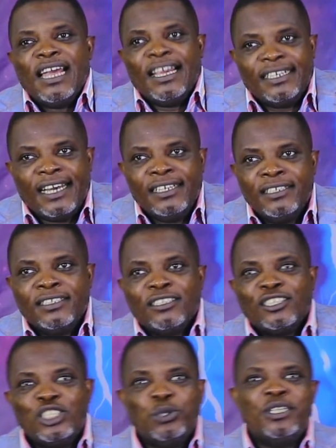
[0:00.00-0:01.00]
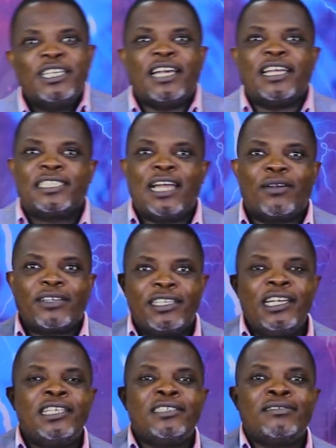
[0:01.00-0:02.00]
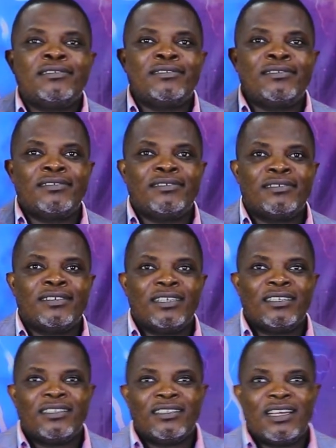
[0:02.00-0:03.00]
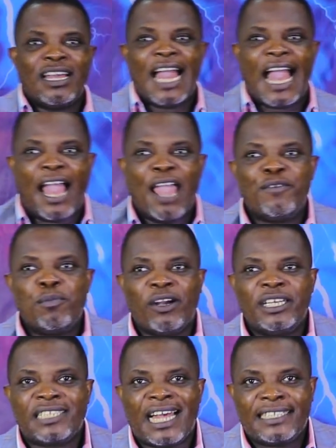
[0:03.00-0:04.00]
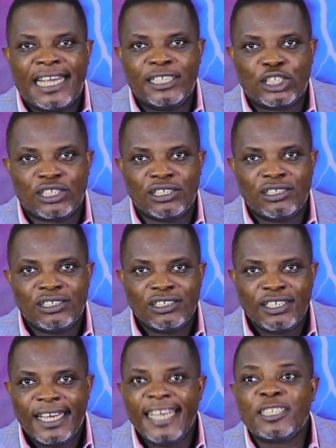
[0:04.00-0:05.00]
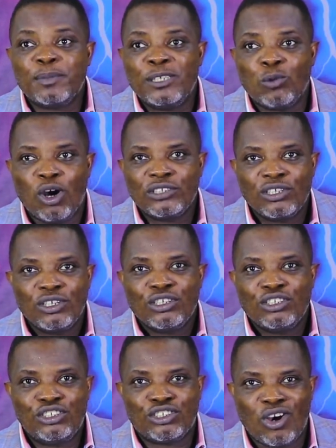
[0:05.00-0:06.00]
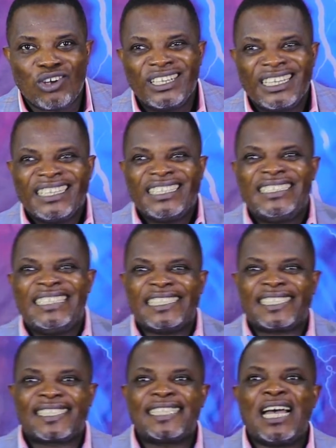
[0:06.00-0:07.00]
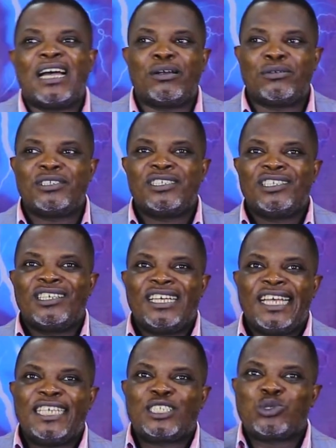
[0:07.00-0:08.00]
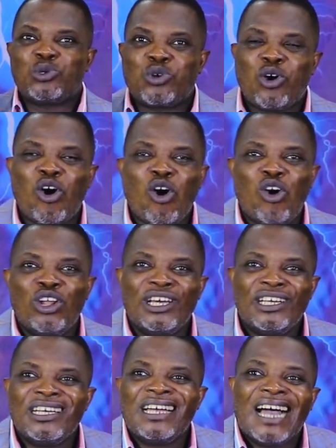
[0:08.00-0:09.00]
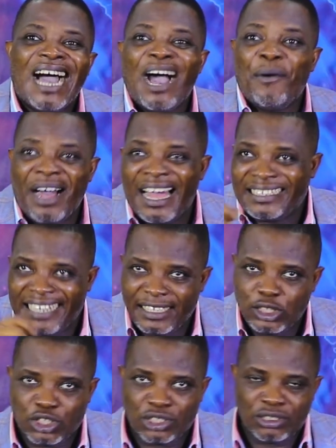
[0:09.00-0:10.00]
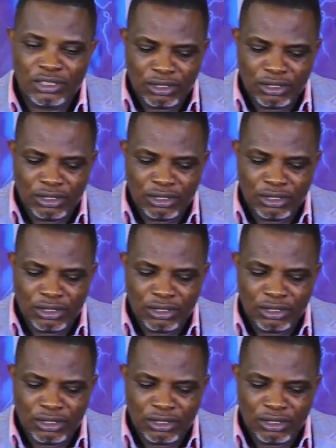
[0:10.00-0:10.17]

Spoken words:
And then you hear the sound. King. Everybody's attention is being what? Drawn. The sound is to call our attention.